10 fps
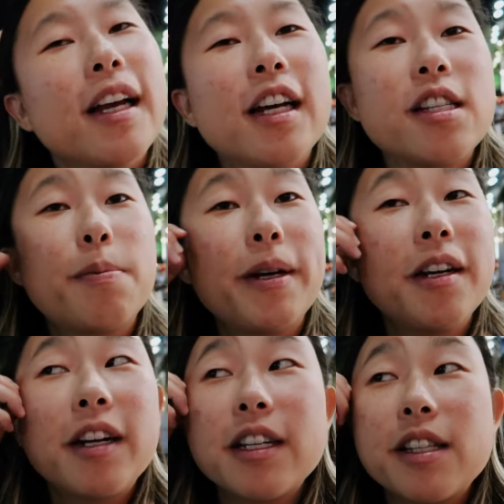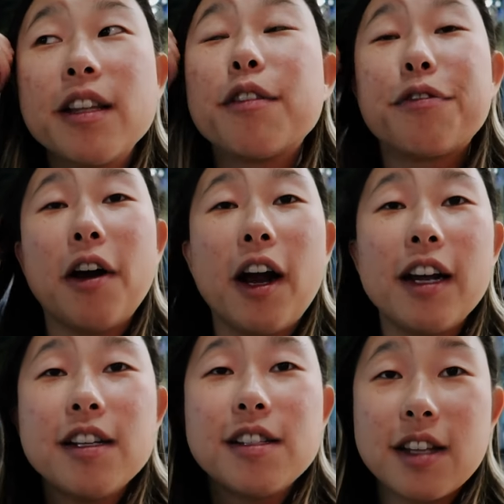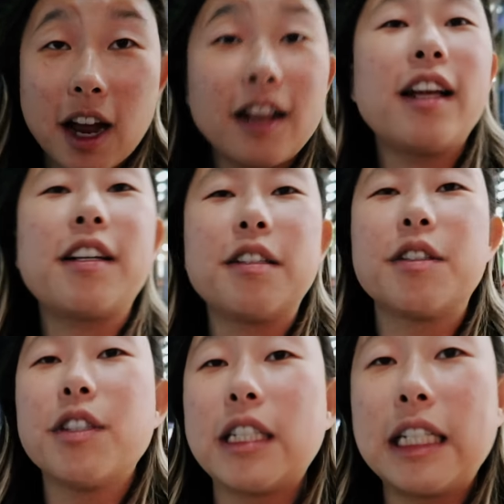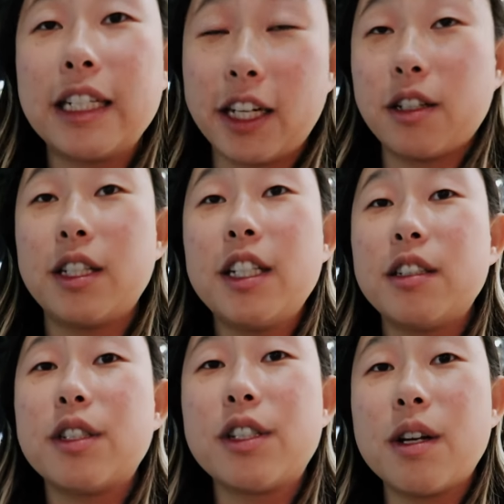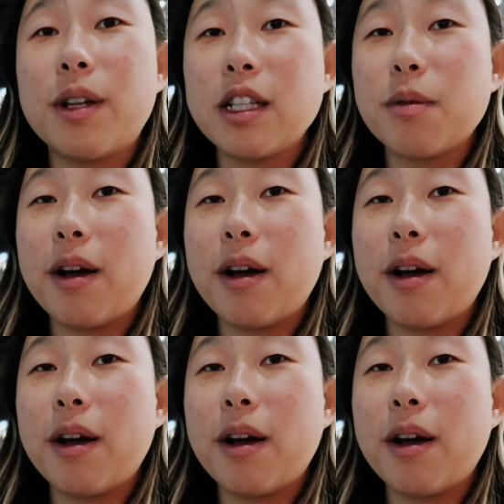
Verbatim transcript: asparagus, and the fries. I like literally inhaled it, so that's